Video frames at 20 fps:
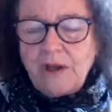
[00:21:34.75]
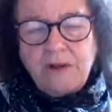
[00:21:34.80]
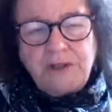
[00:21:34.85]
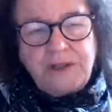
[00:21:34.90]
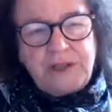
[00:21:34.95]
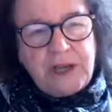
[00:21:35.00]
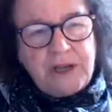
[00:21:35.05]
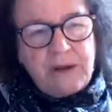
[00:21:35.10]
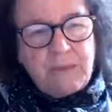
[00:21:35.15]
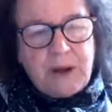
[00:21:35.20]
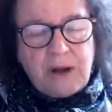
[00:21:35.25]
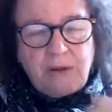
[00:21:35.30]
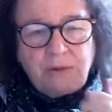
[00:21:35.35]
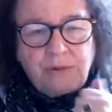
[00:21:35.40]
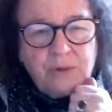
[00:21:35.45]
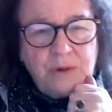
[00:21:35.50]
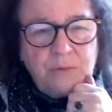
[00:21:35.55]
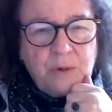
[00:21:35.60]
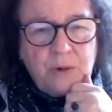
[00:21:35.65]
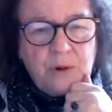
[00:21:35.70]
say about
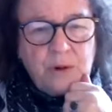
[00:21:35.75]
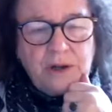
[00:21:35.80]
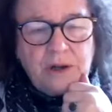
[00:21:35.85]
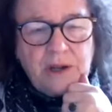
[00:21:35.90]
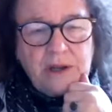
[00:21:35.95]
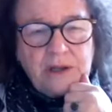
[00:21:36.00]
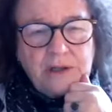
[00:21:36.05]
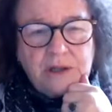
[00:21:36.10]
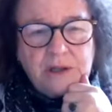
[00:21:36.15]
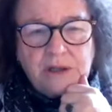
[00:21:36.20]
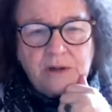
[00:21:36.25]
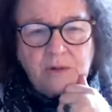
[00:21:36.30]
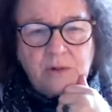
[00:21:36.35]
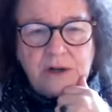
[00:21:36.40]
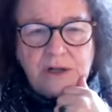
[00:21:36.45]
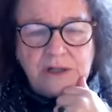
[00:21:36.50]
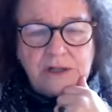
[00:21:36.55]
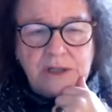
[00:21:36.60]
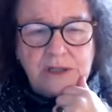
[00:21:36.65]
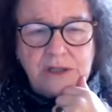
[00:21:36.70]
3.8
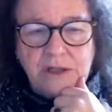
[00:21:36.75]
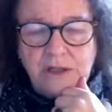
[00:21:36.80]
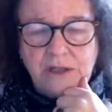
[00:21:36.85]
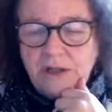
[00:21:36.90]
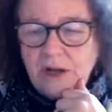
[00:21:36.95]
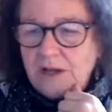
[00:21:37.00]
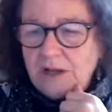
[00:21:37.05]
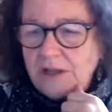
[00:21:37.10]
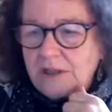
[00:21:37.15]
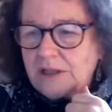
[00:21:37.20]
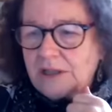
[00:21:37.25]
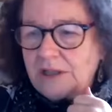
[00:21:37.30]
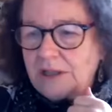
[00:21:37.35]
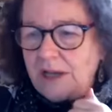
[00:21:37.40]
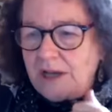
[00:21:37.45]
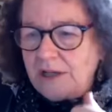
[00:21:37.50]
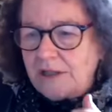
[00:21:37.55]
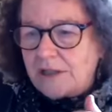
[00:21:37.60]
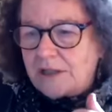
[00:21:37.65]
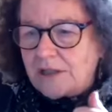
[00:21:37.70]
gigawatts in the United
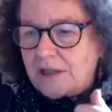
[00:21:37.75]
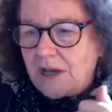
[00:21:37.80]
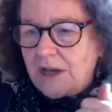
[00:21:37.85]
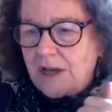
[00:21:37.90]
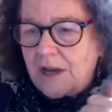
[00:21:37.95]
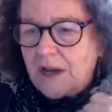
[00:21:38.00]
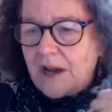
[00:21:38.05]
States,